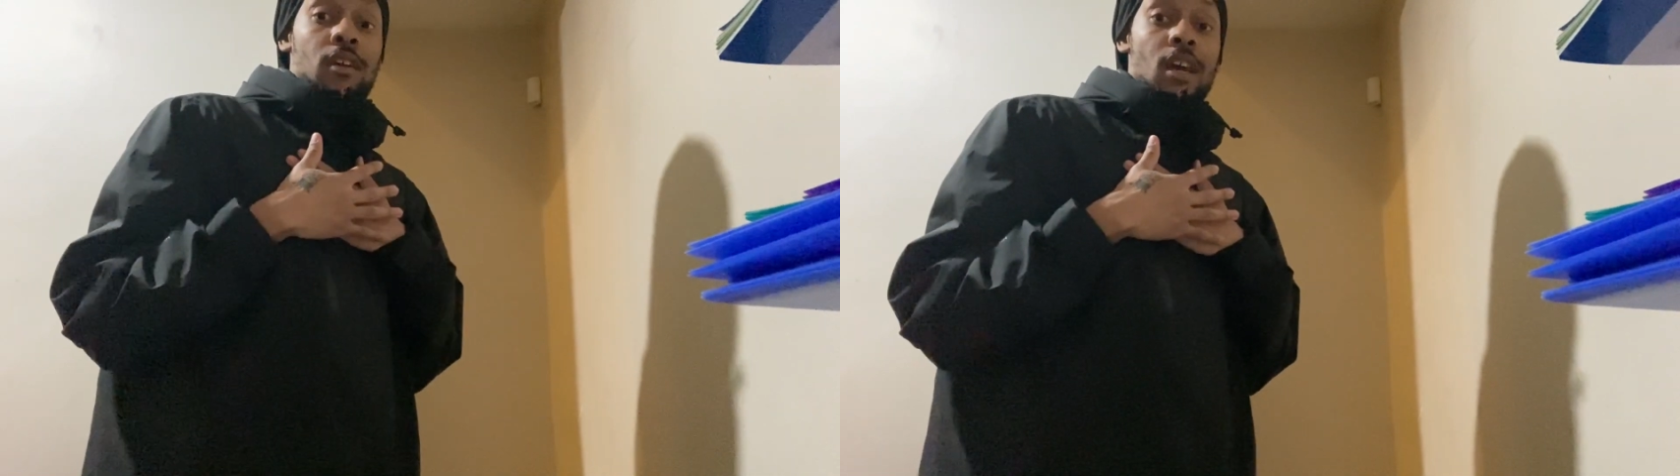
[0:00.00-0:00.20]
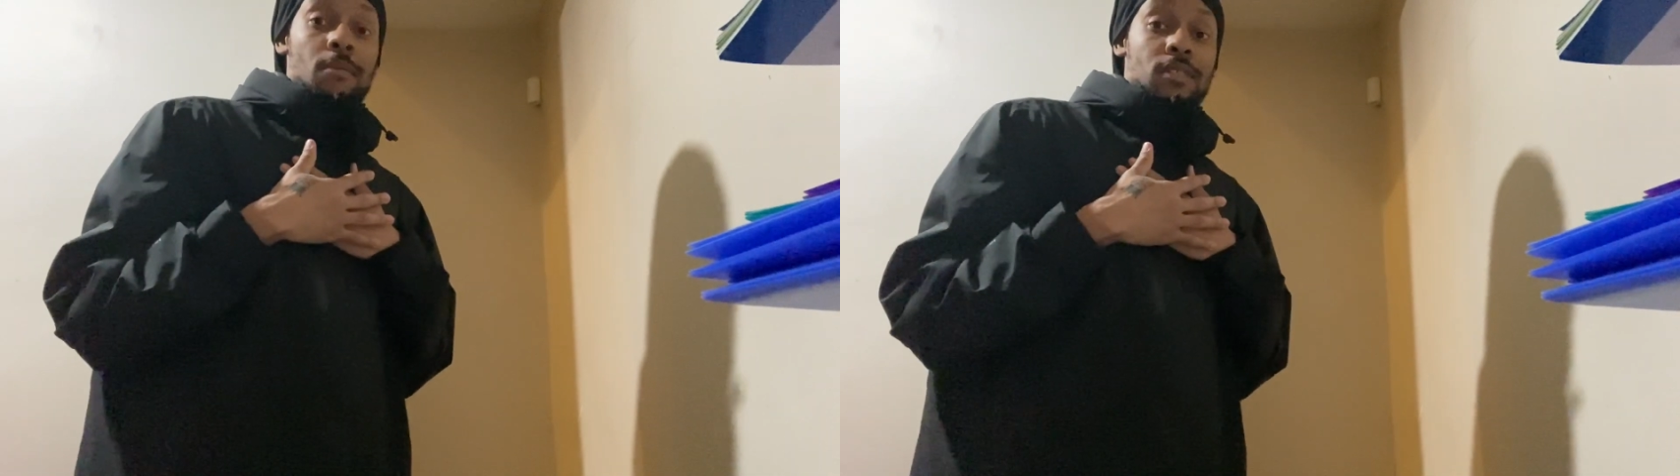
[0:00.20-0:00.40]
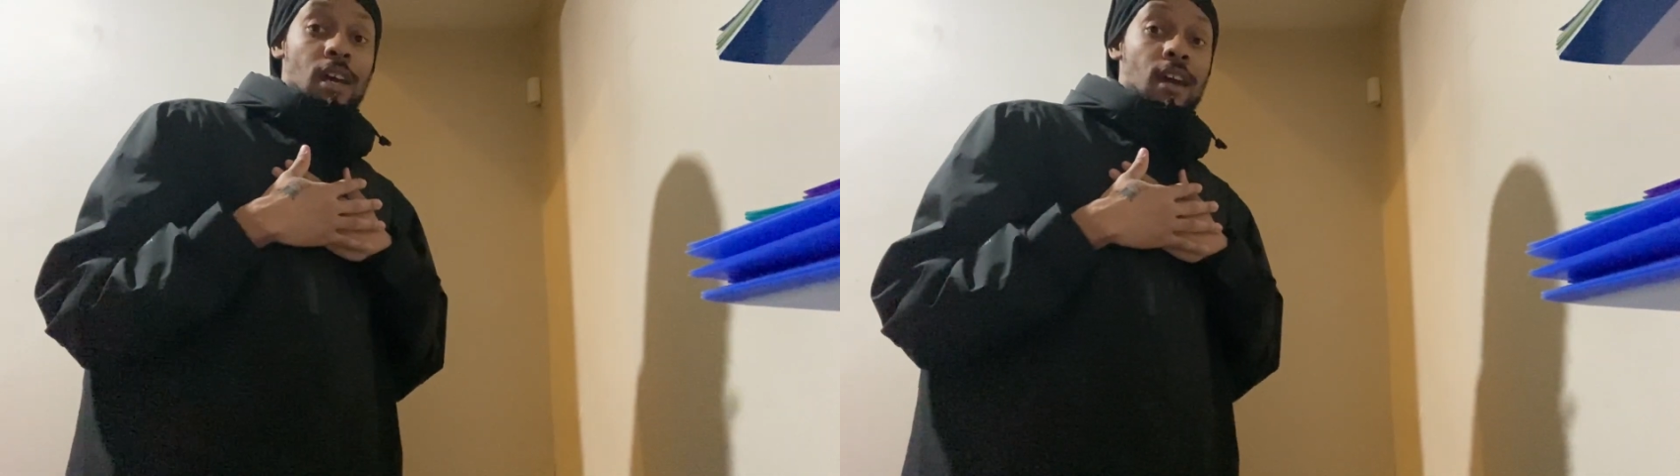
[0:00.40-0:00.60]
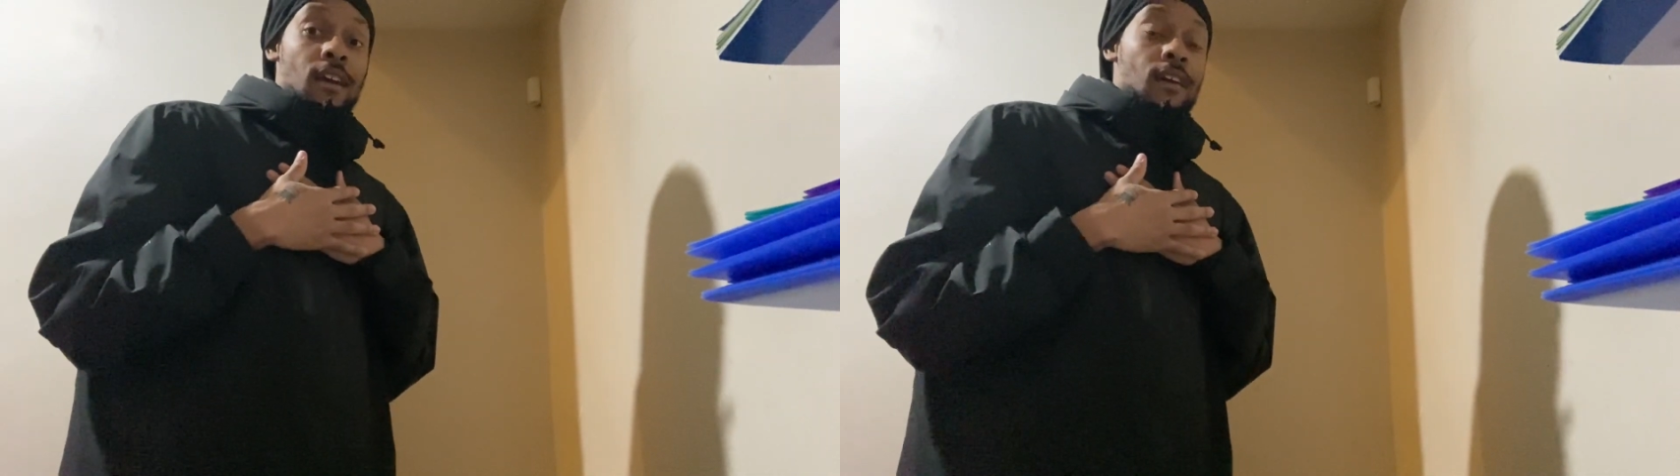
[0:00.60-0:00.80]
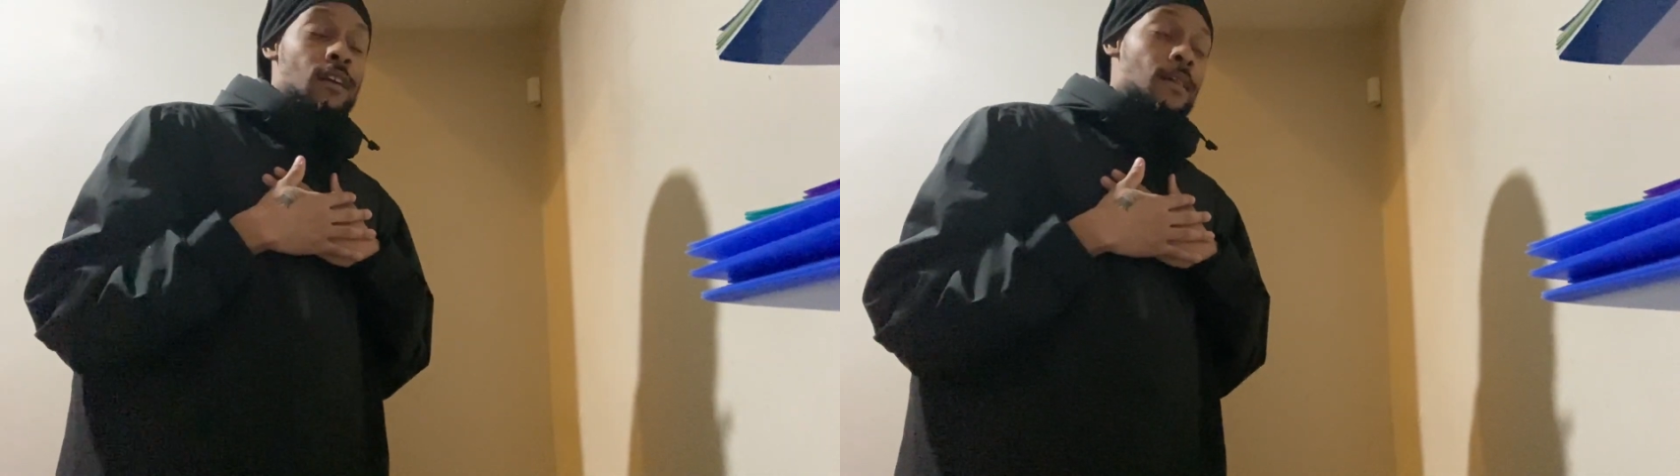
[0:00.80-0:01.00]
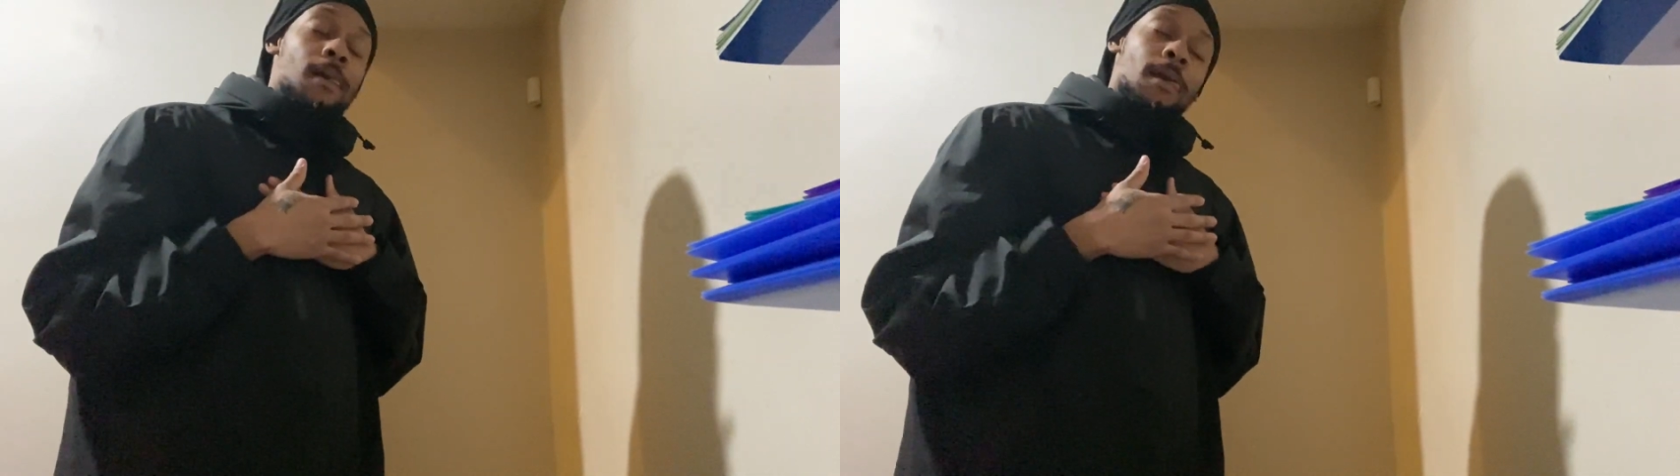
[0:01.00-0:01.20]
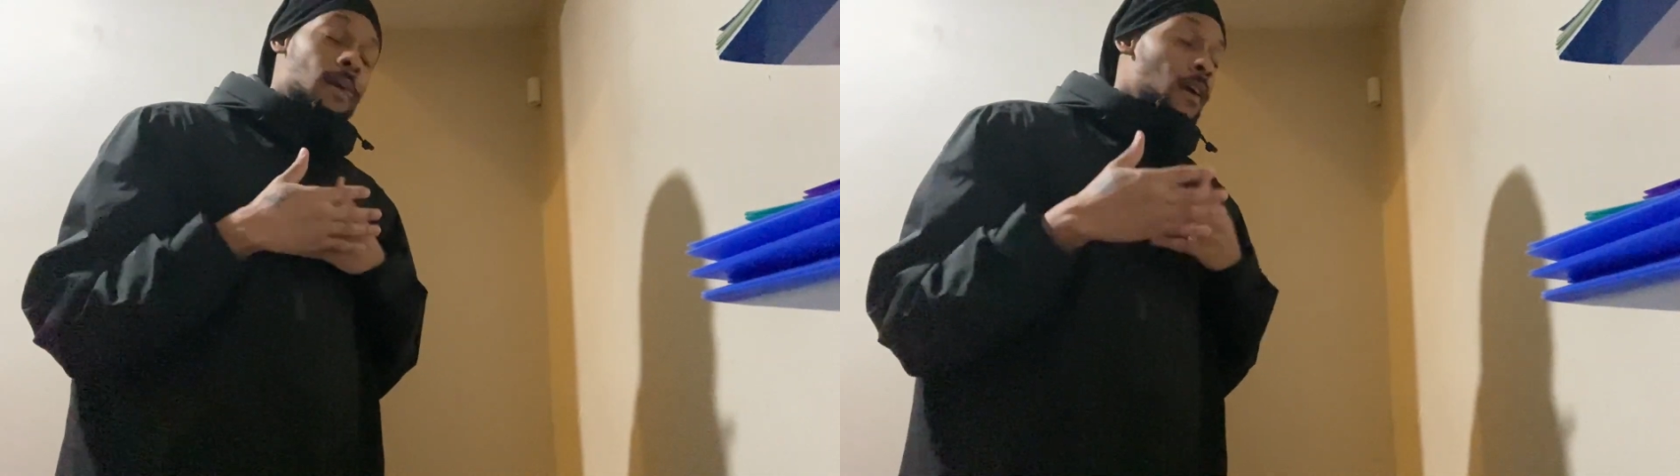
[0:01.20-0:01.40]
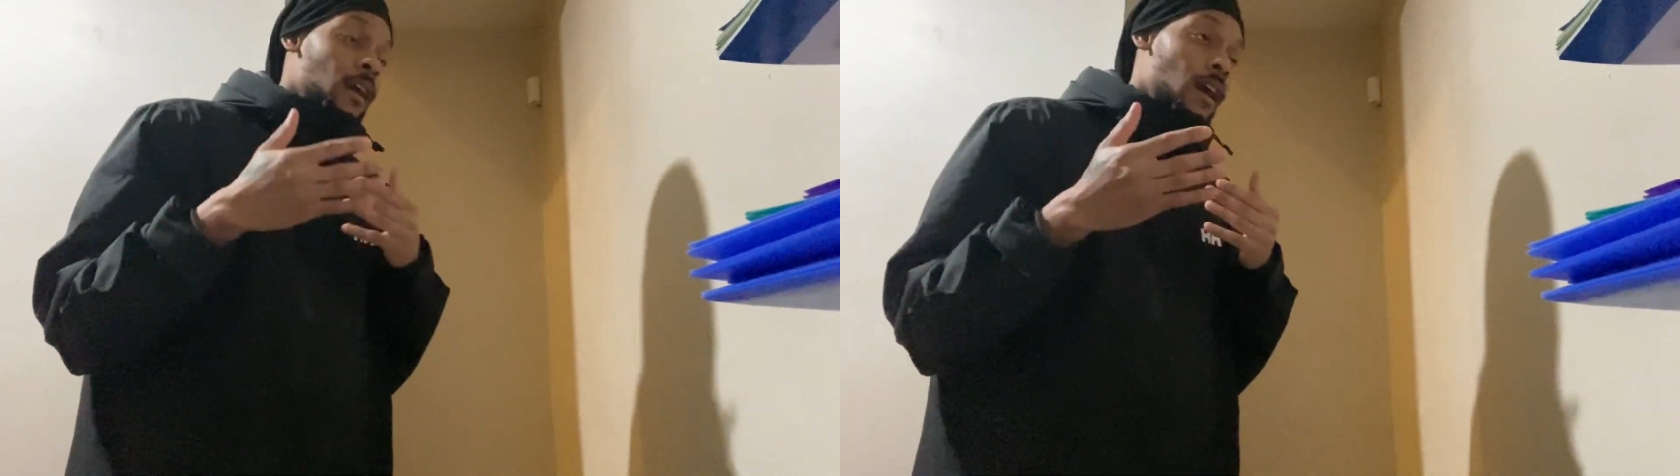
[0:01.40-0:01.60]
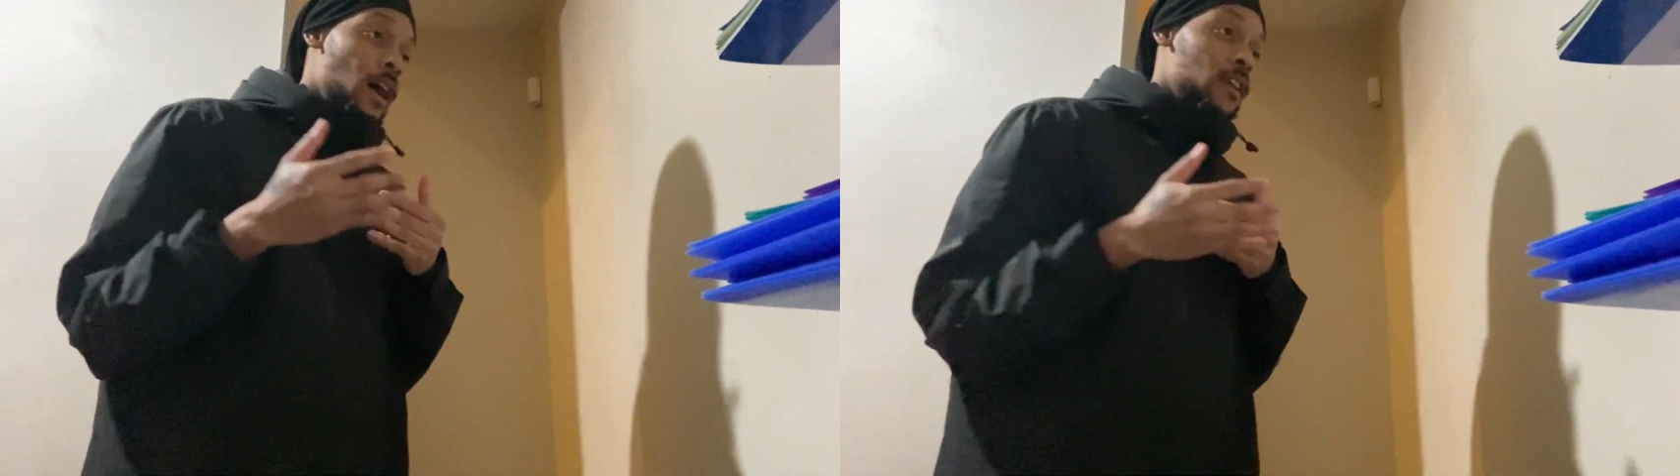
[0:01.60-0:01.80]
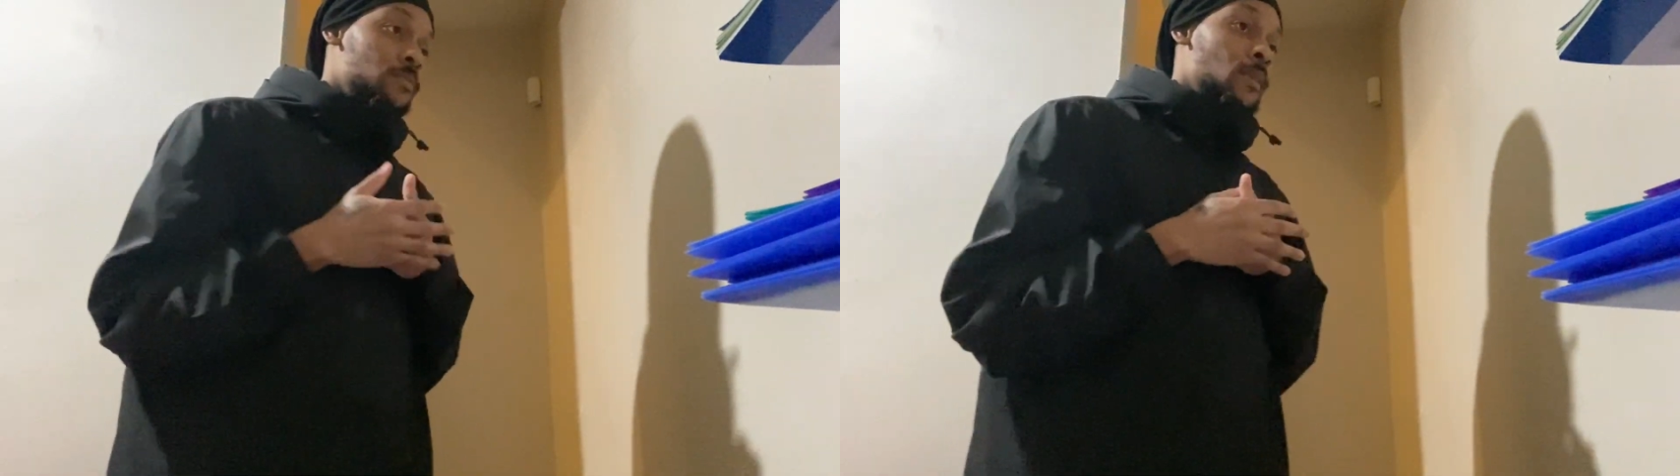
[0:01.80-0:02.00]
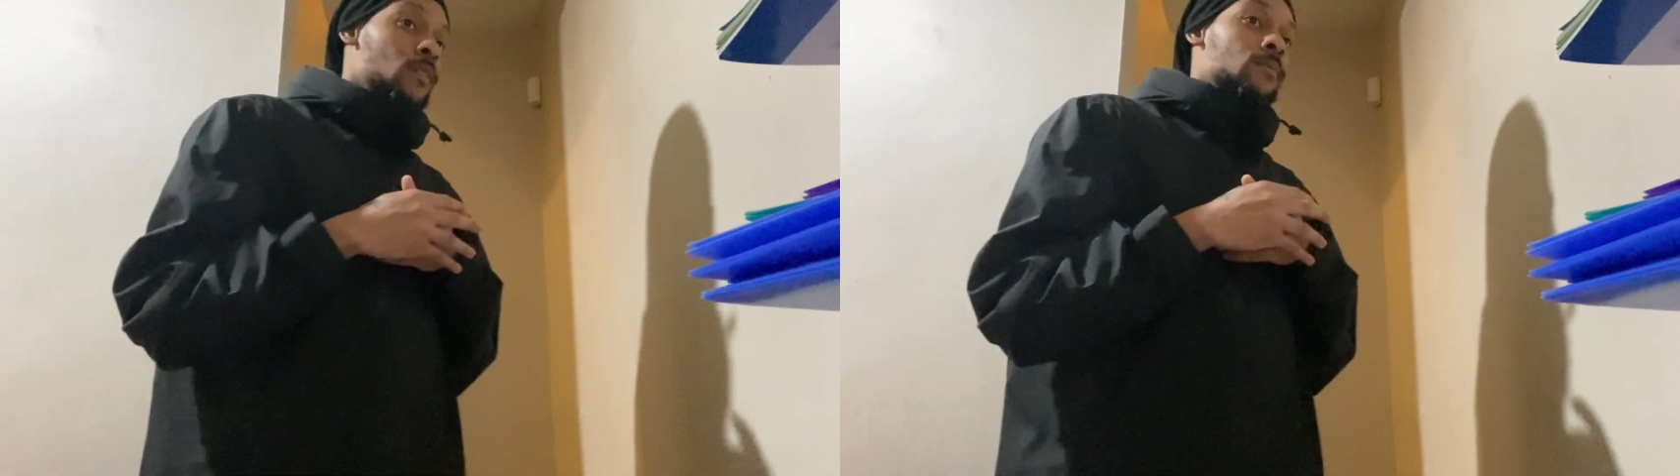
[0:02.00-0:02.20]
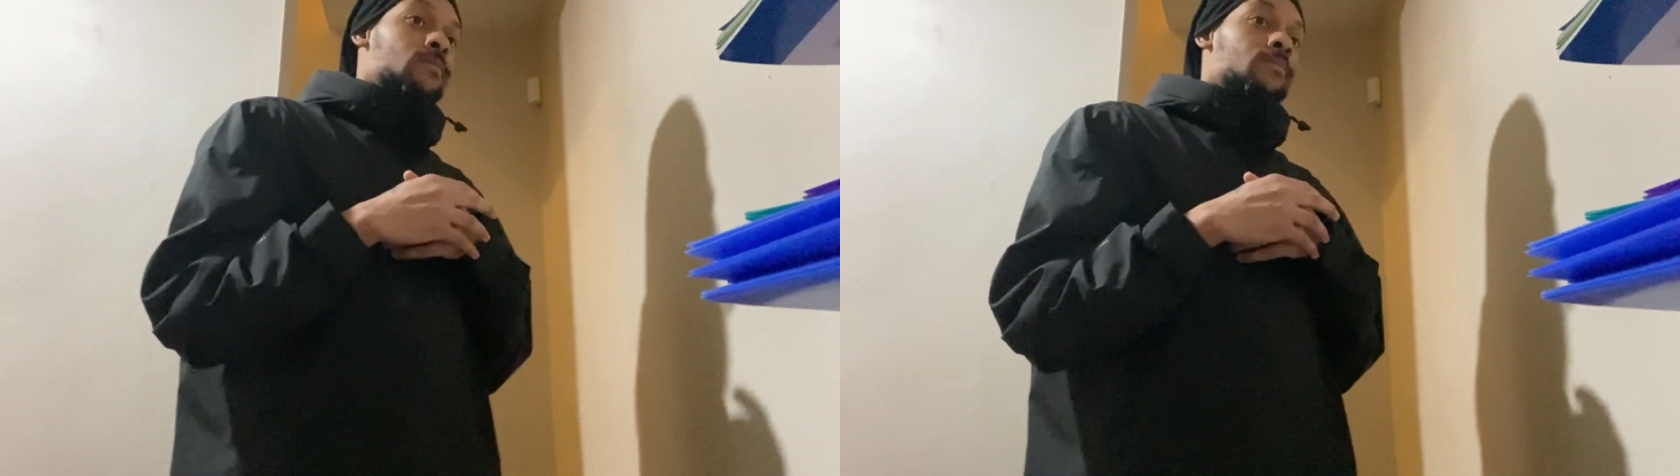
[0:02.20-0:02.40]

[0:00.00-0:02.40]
You know what I'm saying? College, bro,